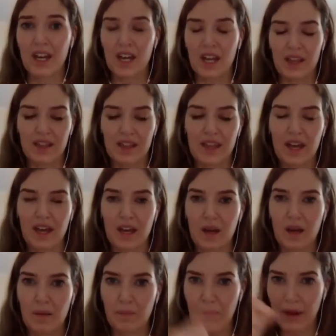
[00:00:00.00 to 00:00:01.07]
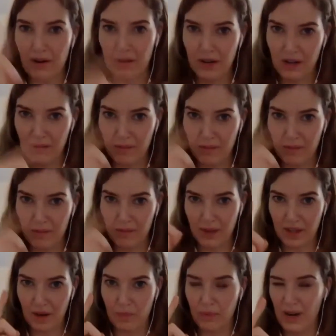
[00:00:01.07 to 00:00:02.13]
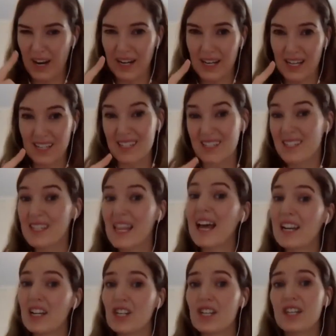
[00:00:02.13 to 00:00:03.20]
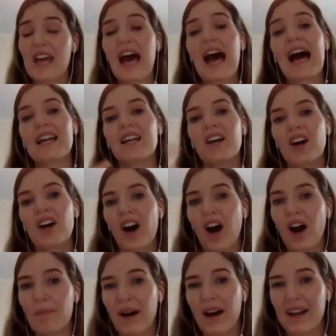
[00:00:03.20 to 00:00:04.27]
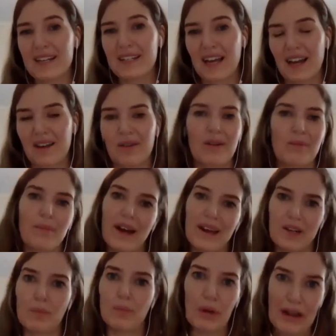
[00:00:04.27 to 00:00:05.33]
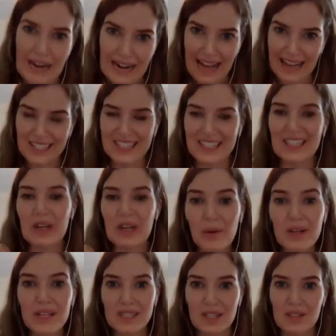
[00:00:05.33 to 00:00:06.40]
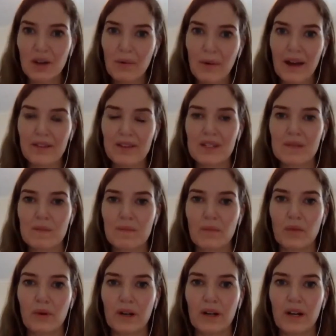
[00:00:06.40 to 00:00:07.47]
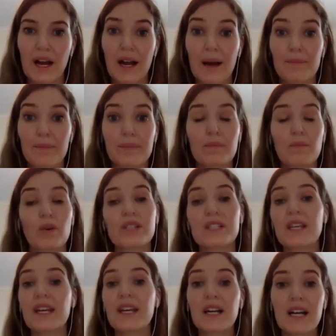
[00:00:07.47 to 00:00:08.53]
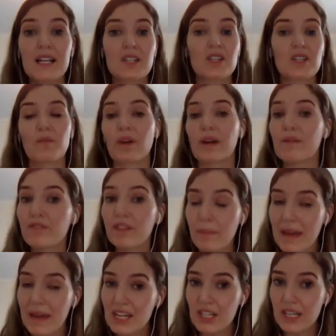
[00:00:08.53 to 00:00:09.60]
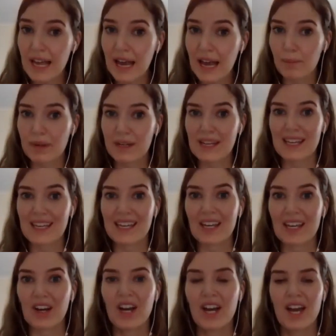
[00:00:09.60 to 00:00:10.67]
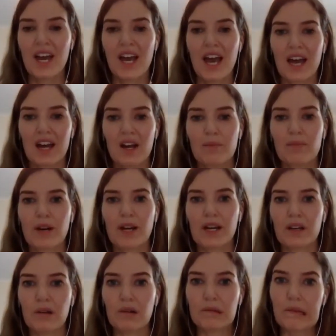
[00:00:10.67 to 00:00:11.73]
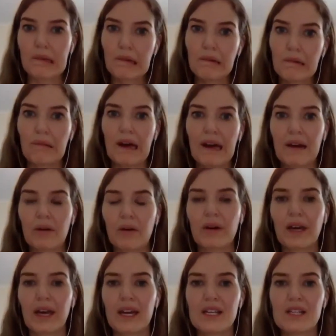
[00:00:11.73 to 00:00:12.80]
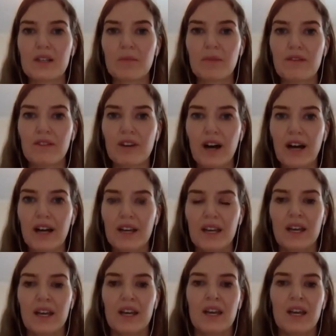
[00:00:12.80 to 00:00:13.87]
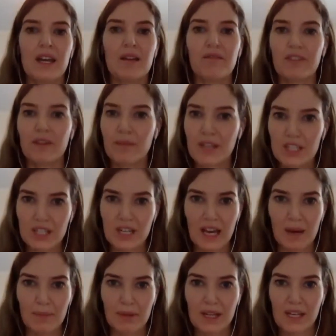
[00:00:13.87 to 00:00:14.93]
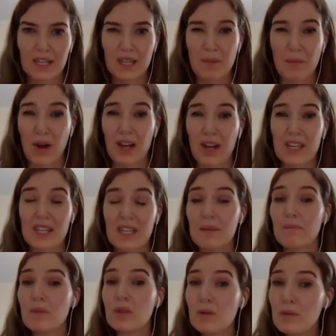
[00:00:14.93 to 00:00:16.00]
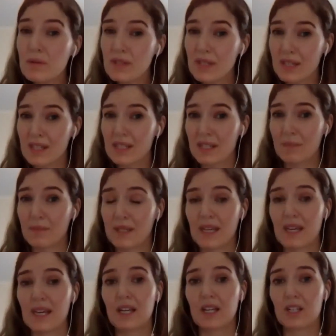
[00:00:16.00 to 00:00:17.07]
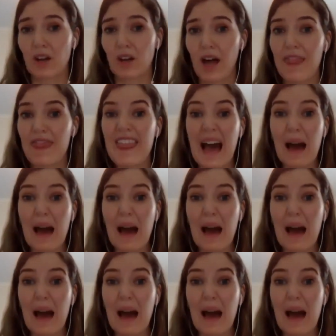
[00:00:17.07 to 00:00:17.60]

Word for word: the barrier with our brain is such that our mind, our mind, our brain actually notices, oh wow, there's more, um, more cytokines, there's more inflammation happening here, and our brain goes, oh wow, okay, so we've got inflammation happening in the body, the immune system's kicked on. That